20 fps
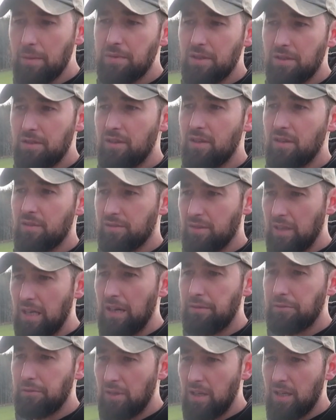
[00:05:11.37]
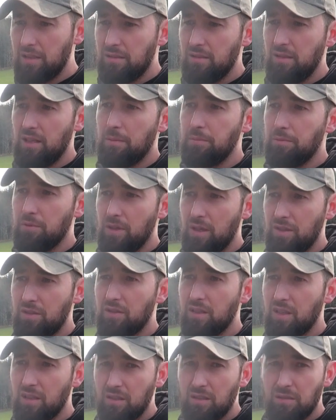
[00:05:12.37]
digger, so I have to hustle up to actually
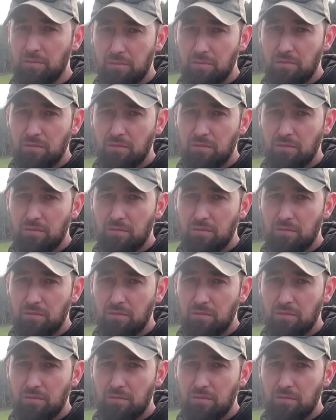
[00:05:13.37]
get the